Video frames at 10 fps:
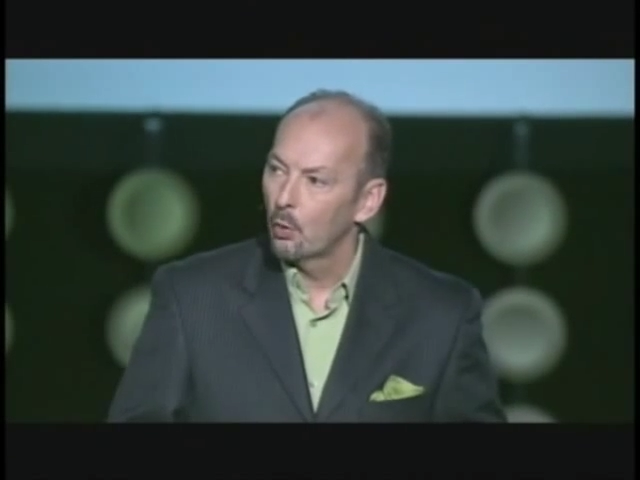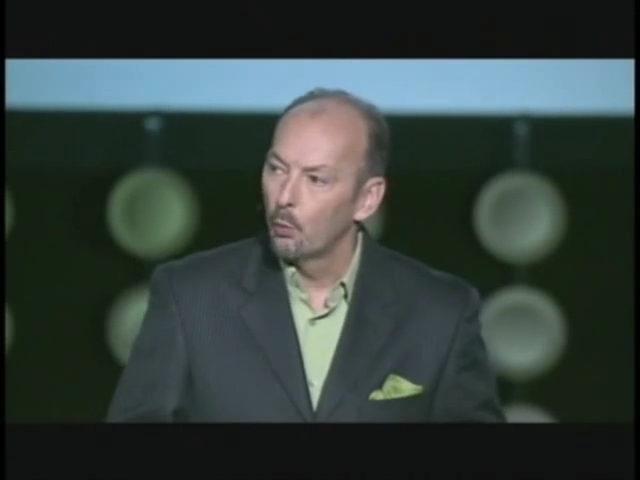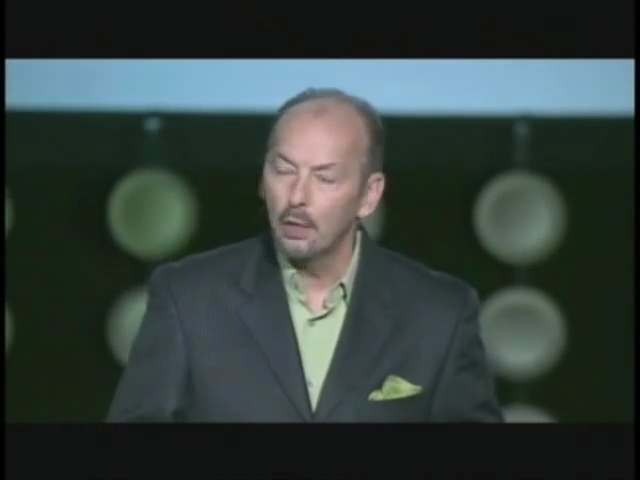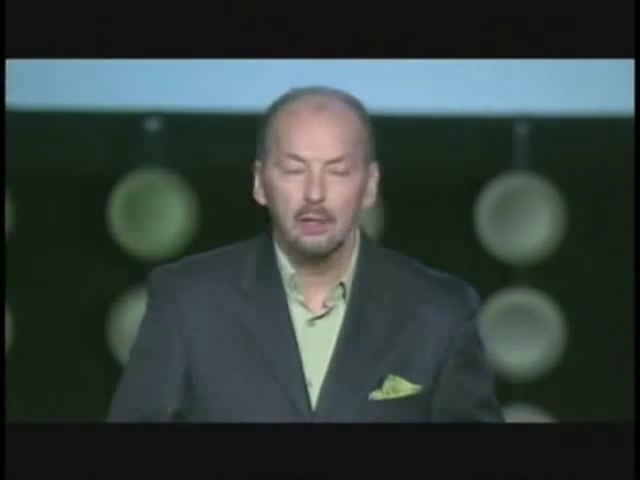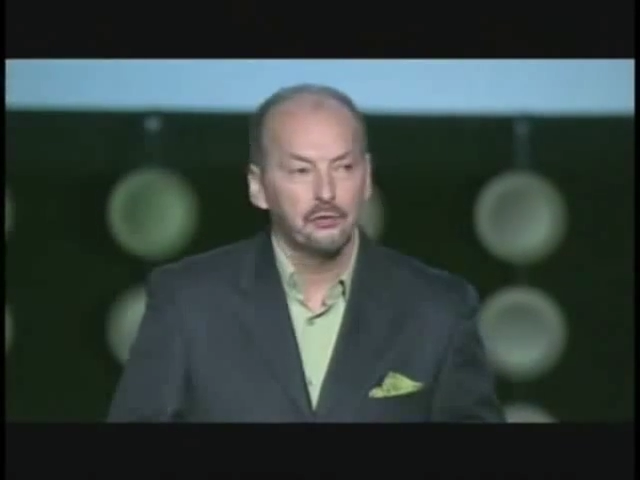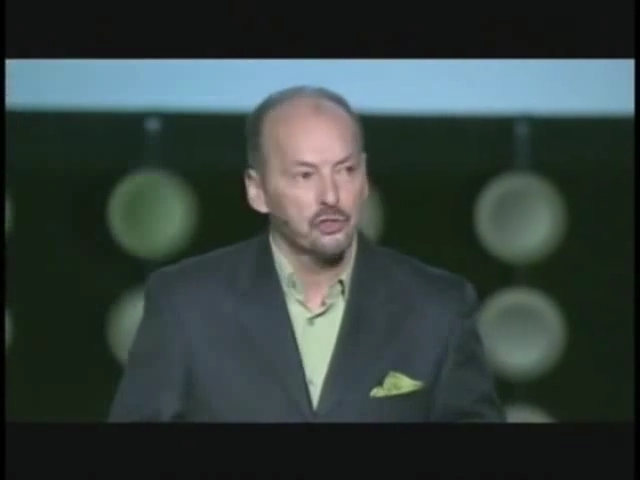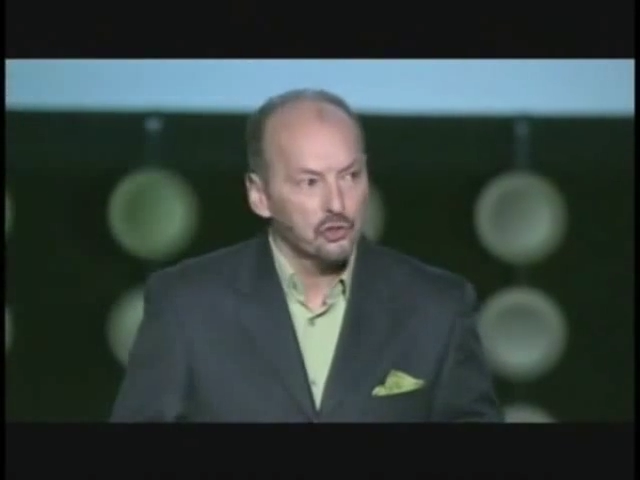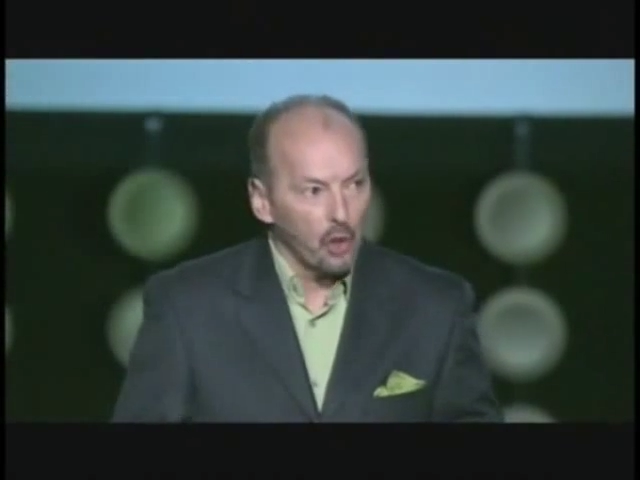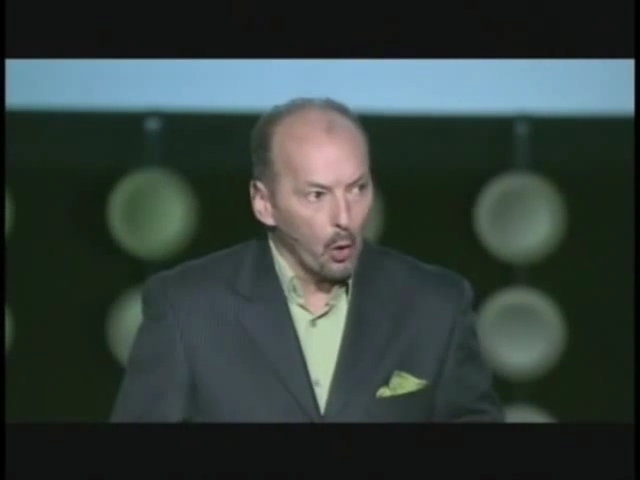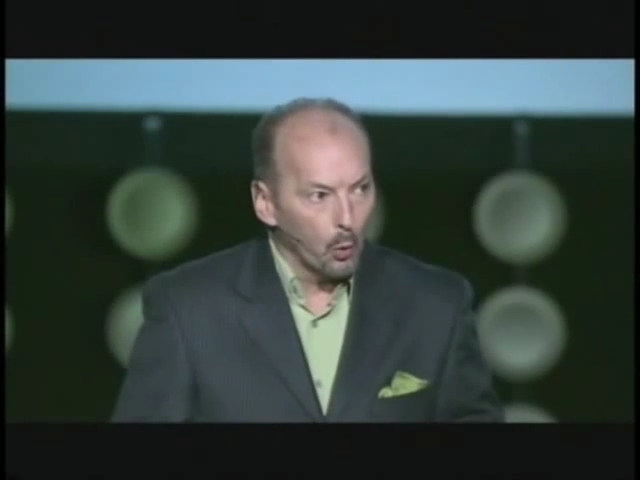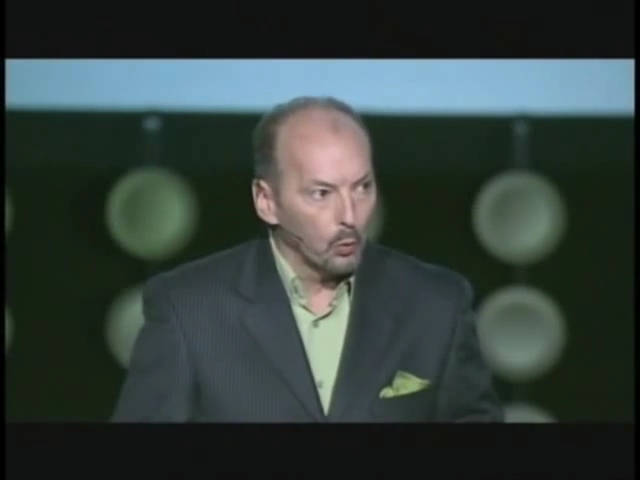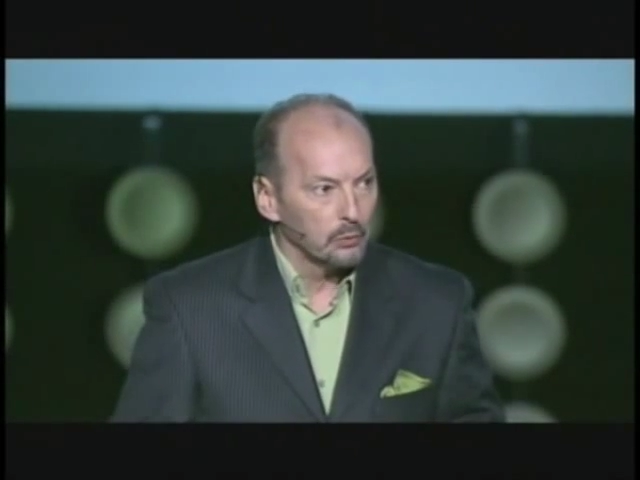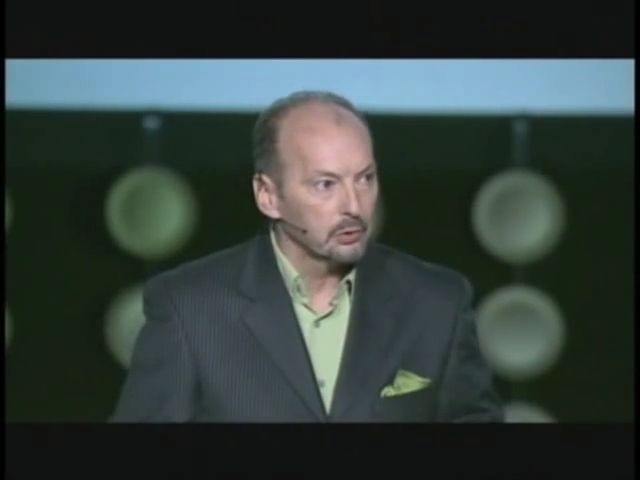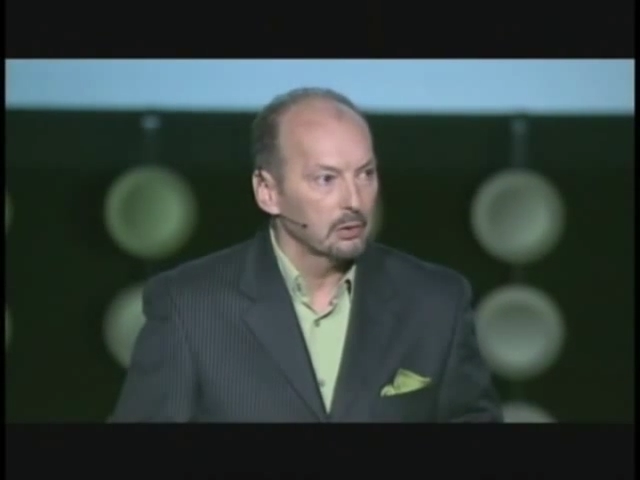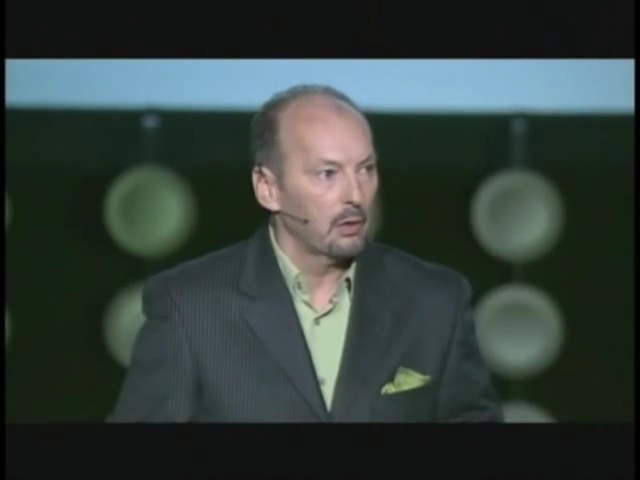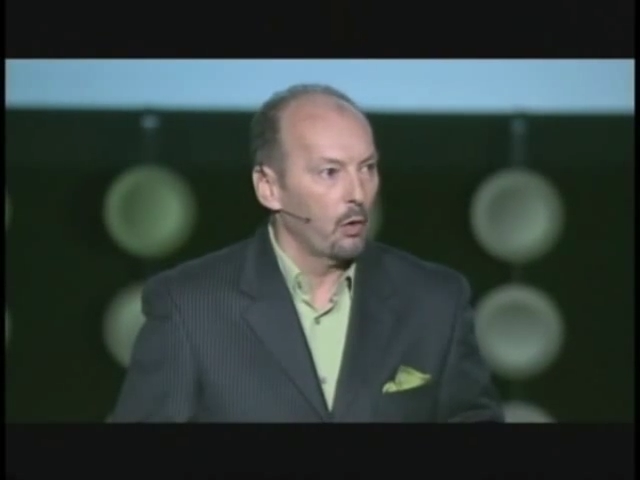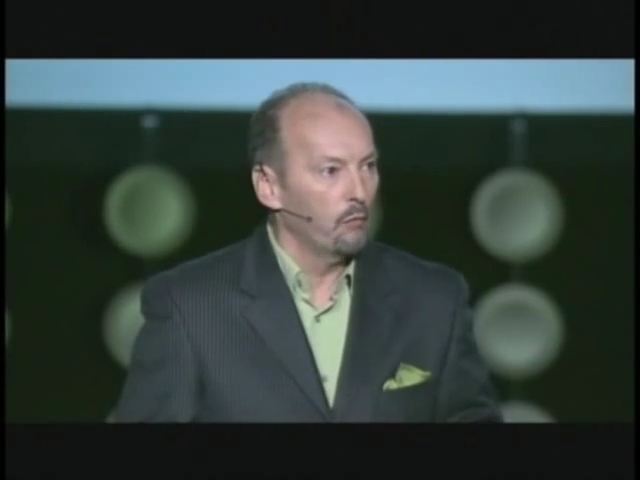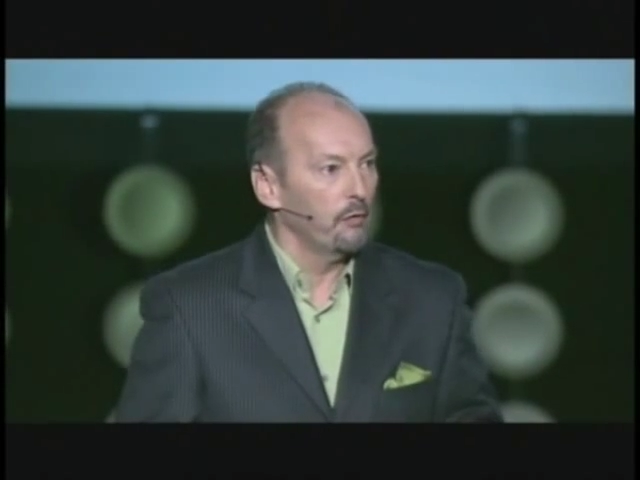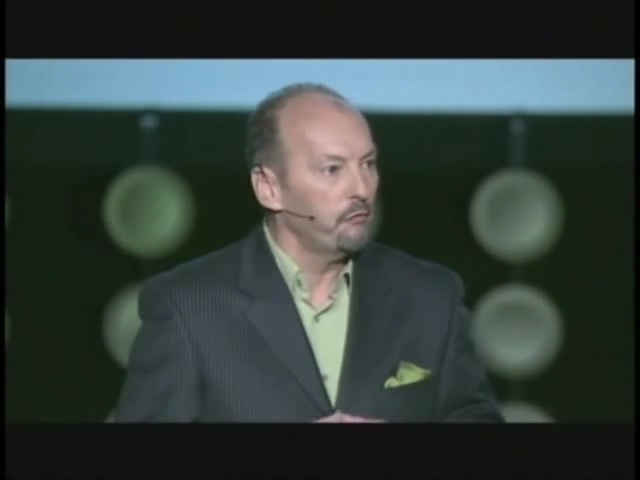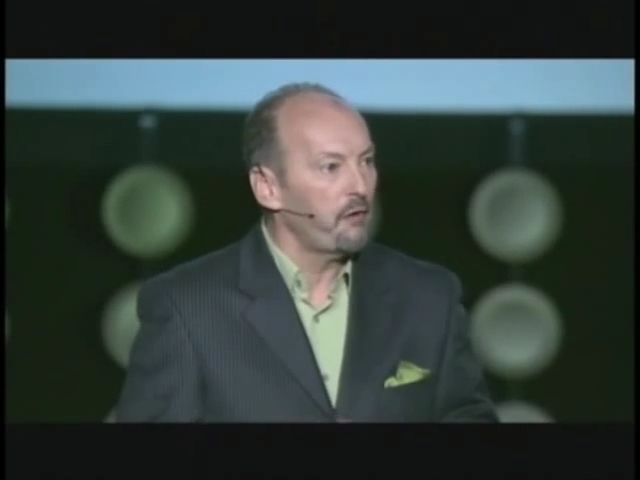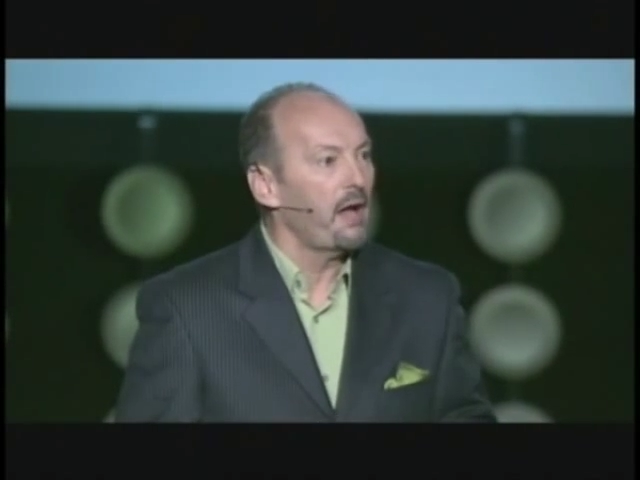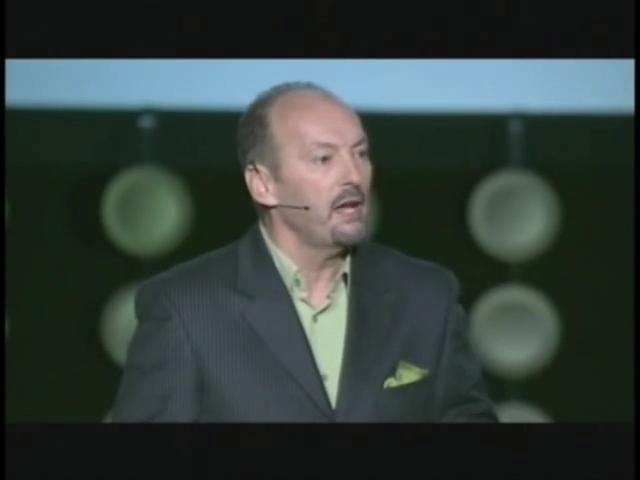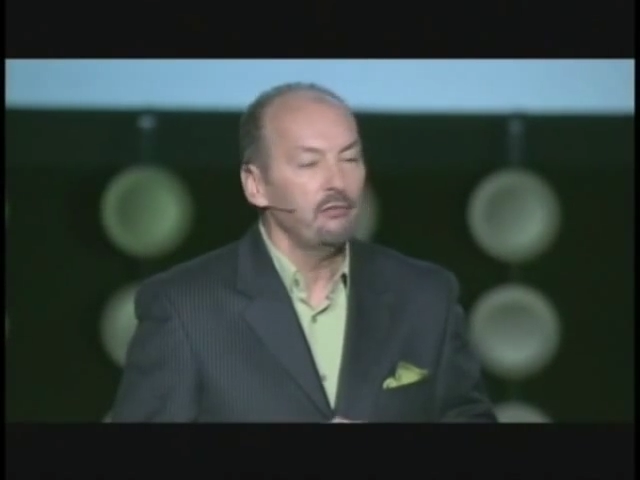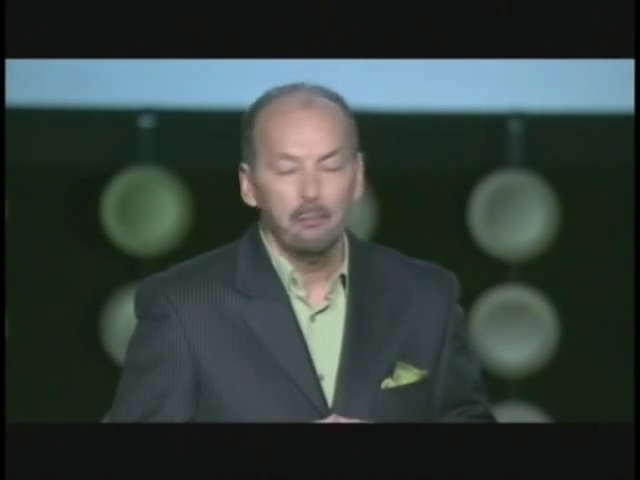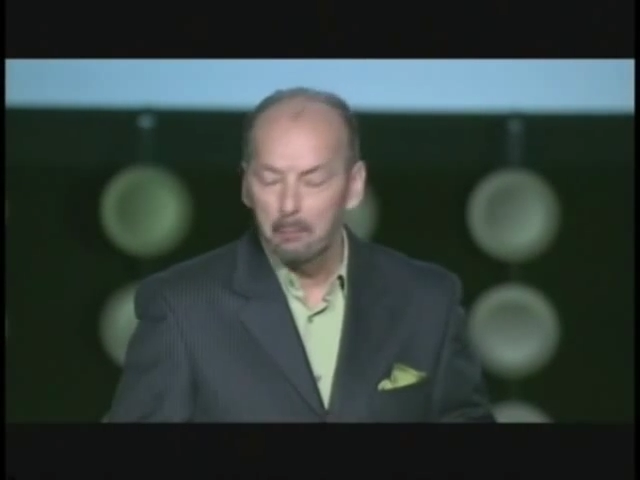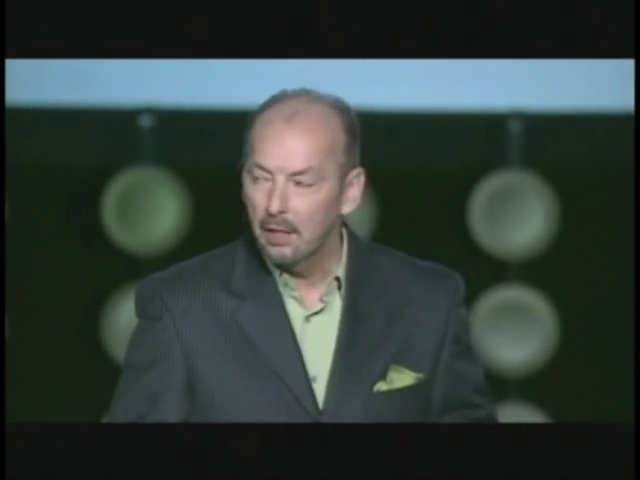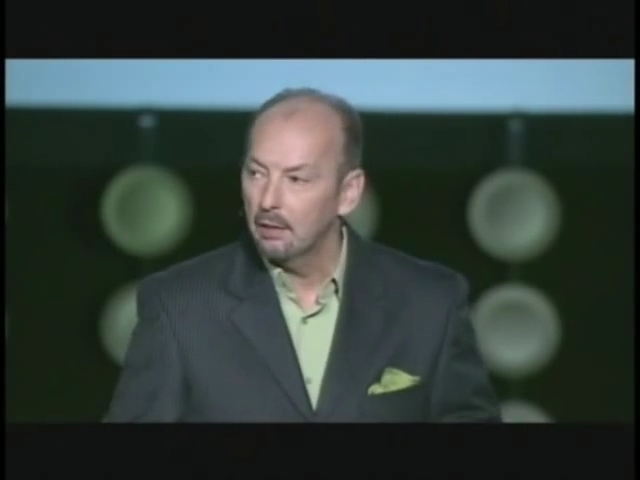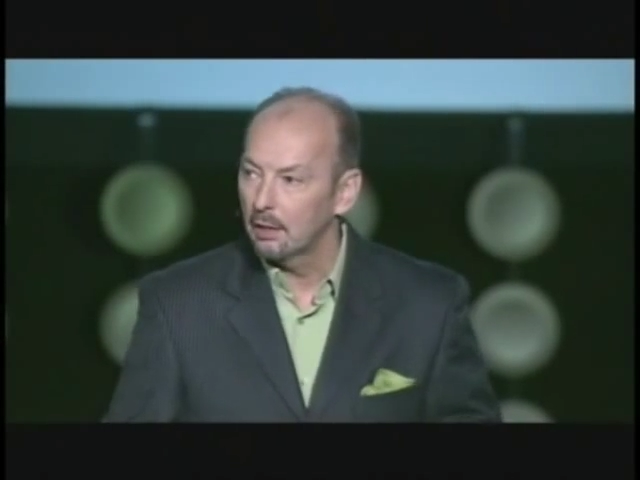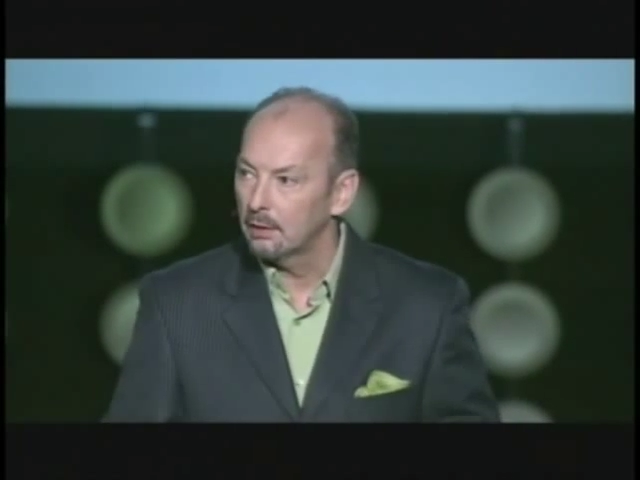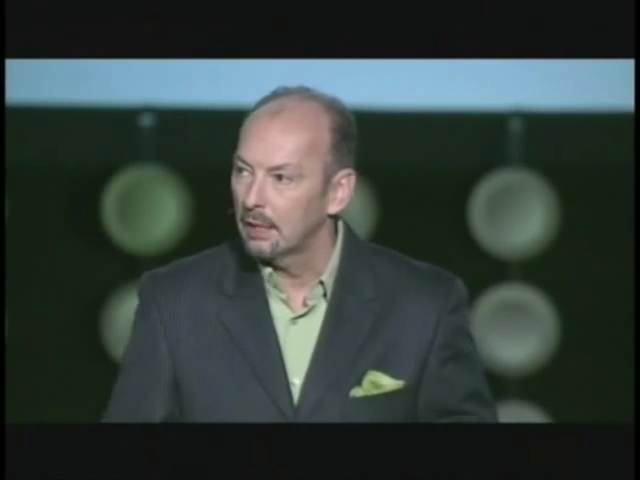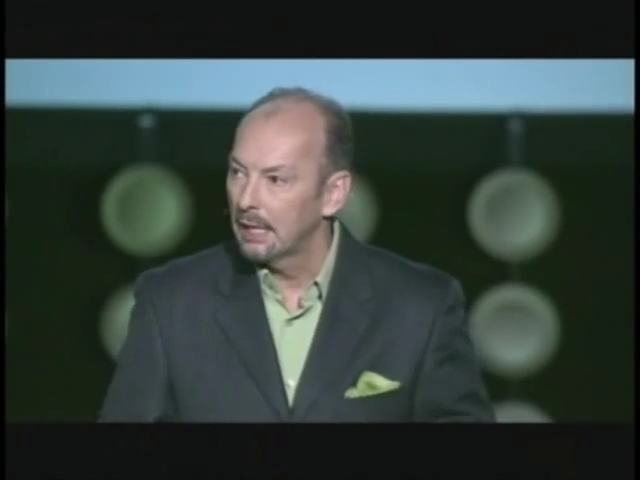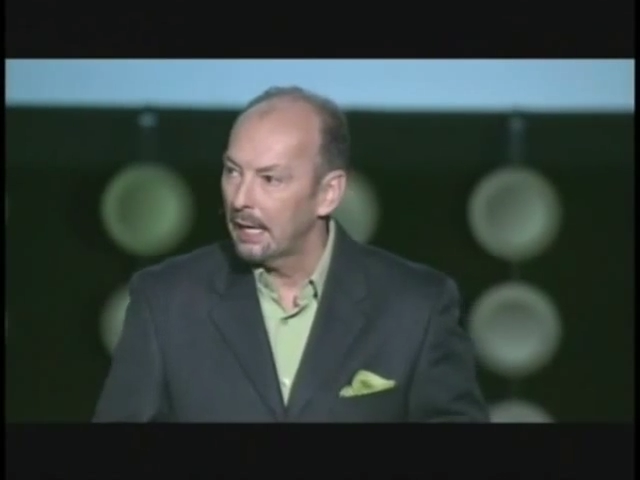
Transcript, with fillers: we'll have sold over 5 million